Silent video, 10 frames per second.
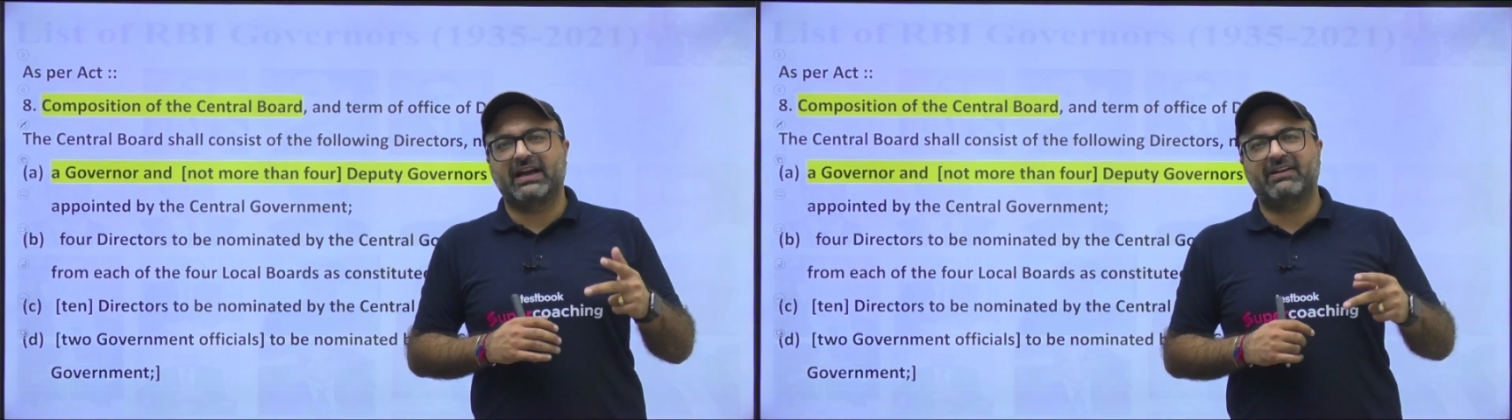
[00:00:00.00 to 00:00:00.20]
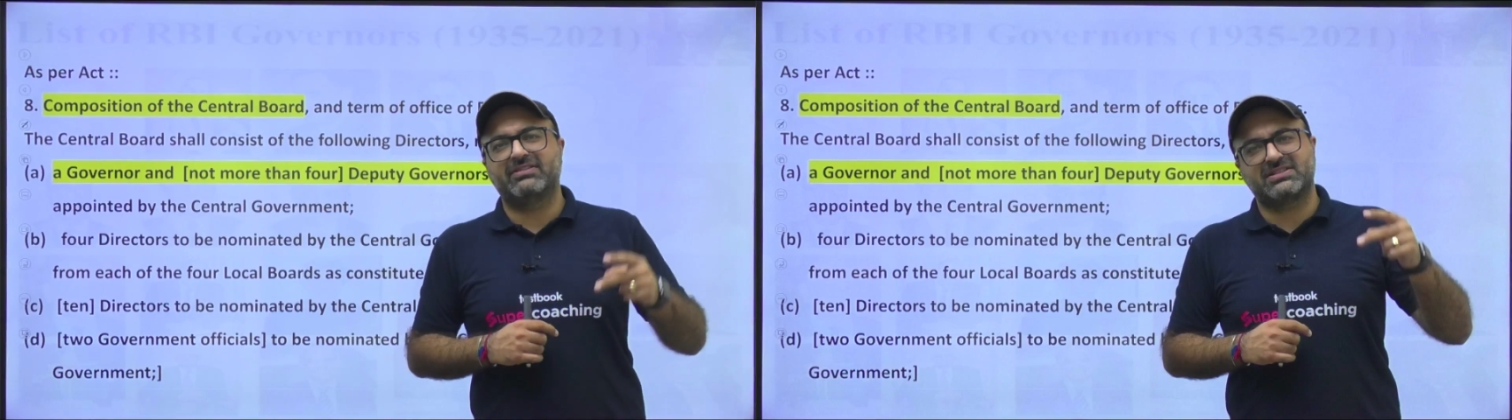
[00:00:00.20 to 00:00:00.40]

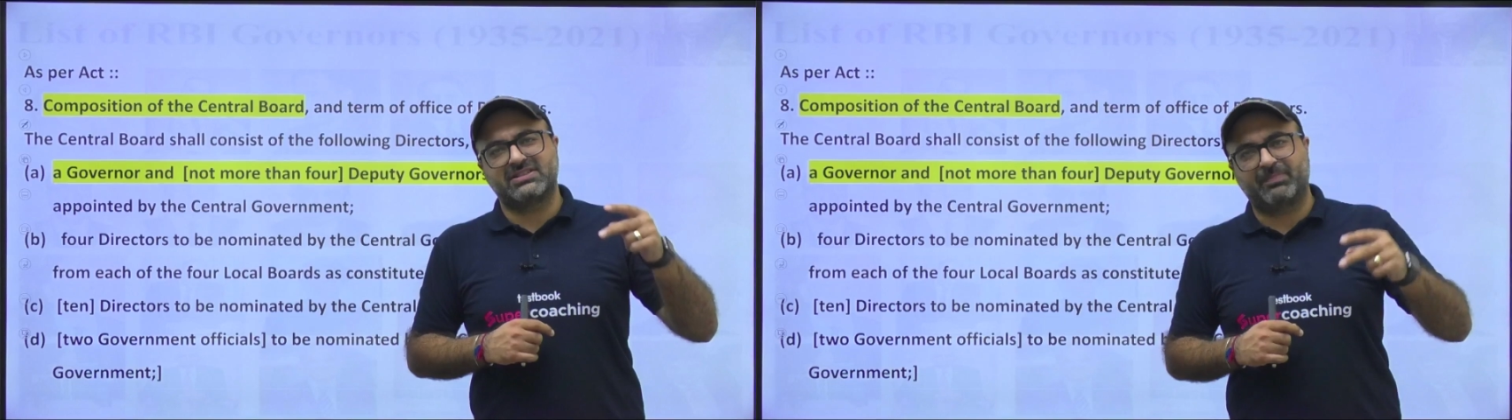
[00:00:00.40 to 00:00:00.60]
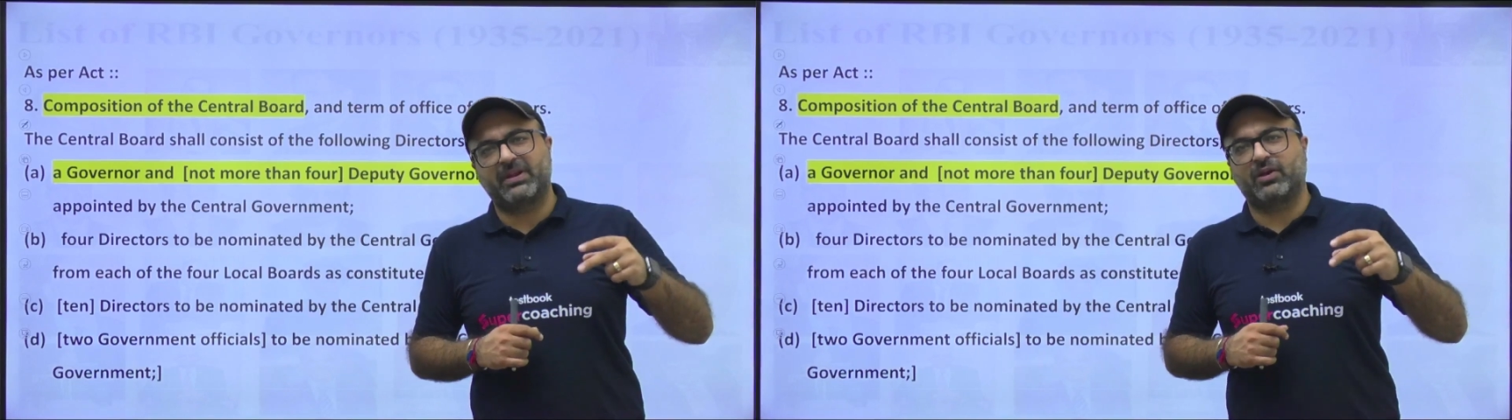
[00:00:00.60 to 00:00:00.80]
deputy
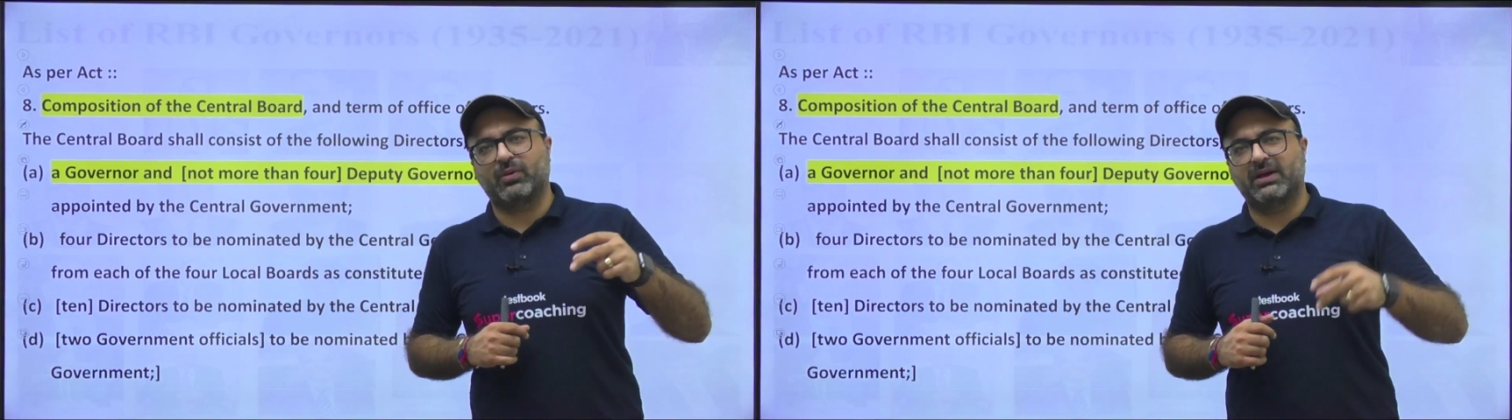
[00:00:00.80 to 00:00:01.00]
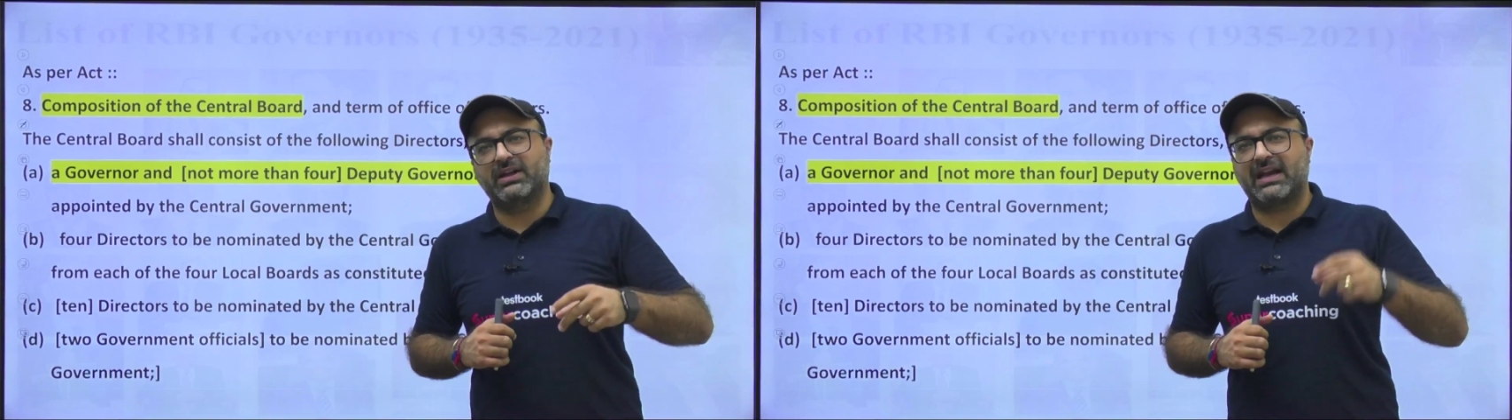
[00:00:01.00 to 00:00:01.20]
governor,
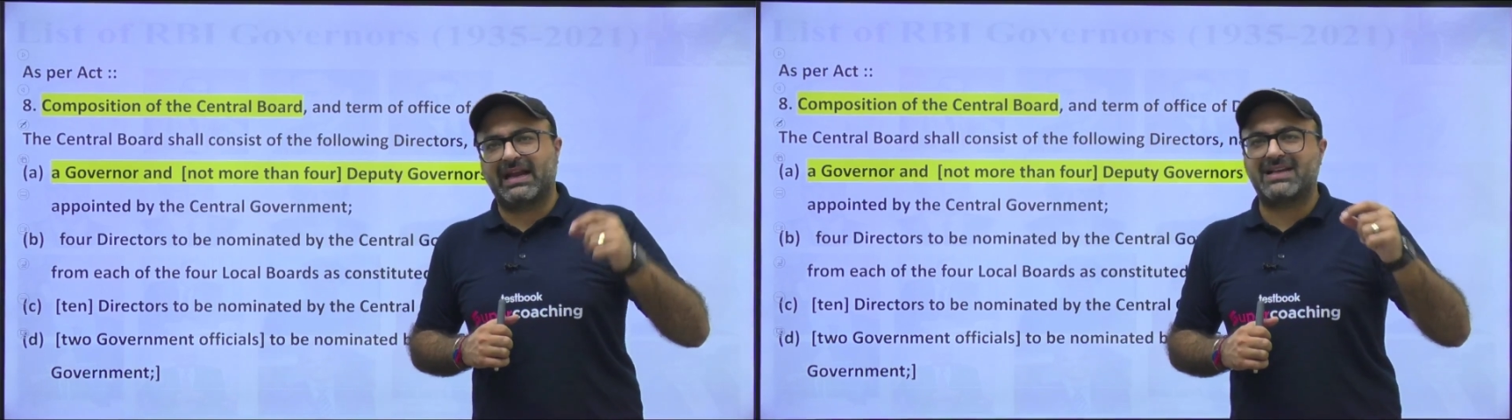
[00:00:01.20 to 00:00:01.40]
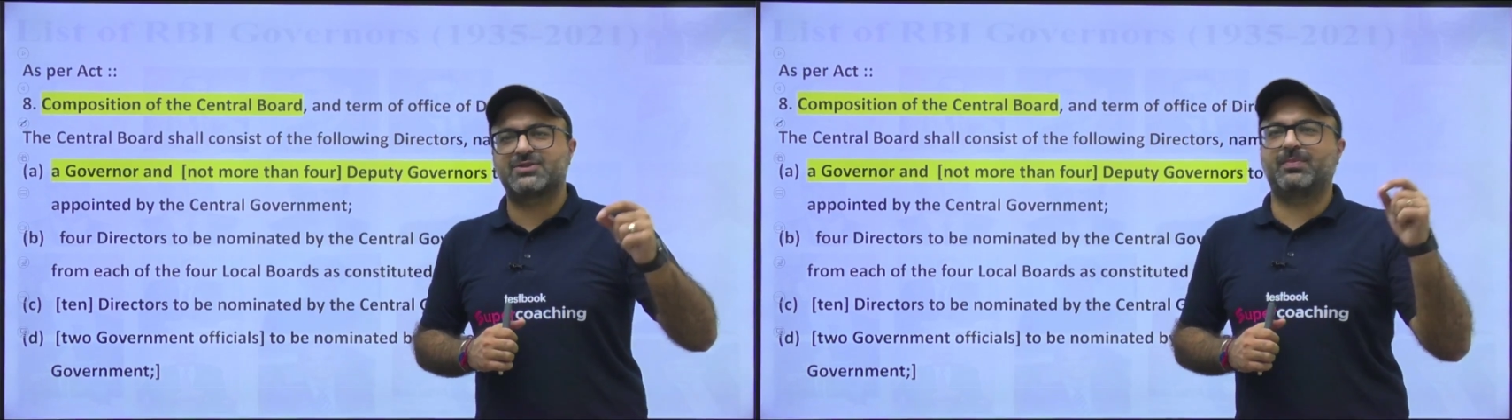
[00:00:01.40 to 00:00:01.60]
and as
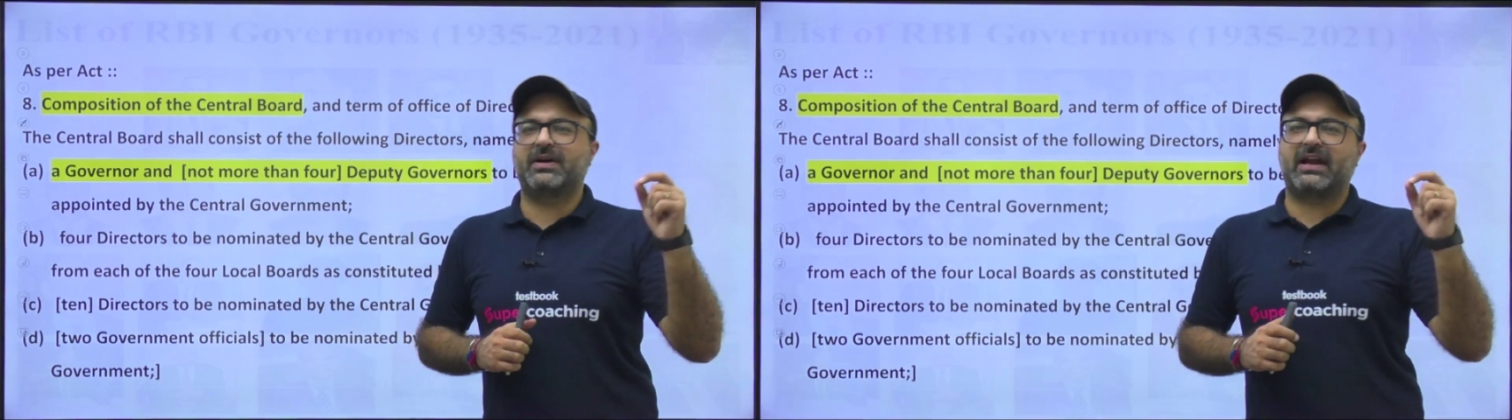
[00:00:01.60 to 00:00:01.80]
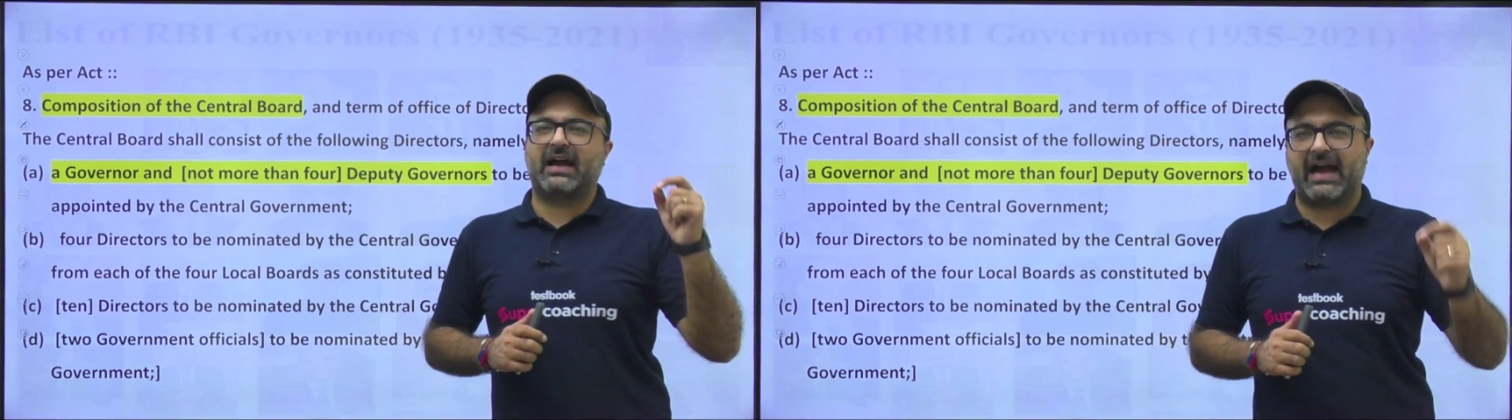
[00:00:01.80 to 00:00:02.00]
per
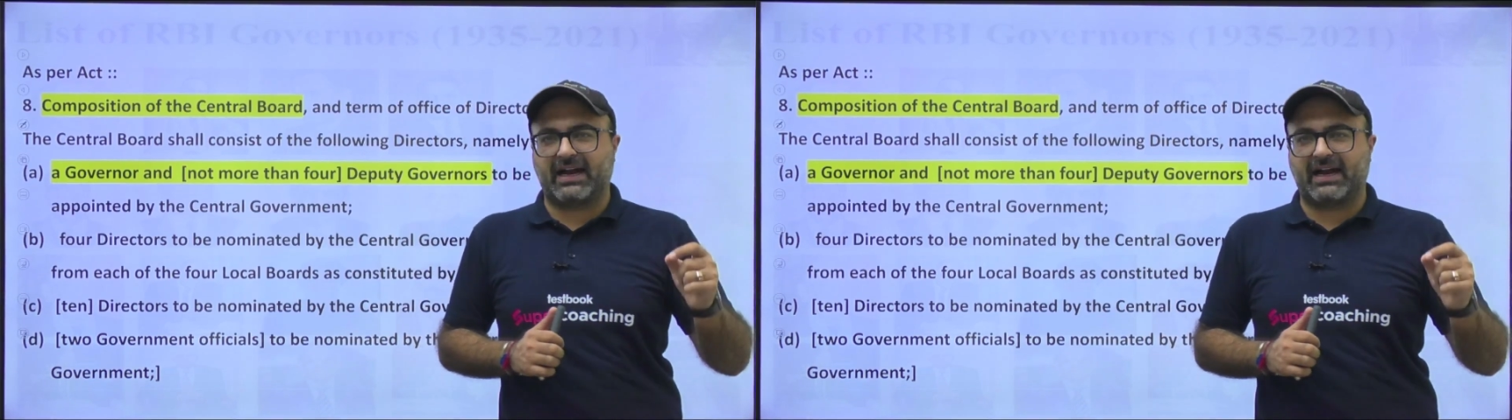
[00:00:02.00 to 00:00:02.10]
act,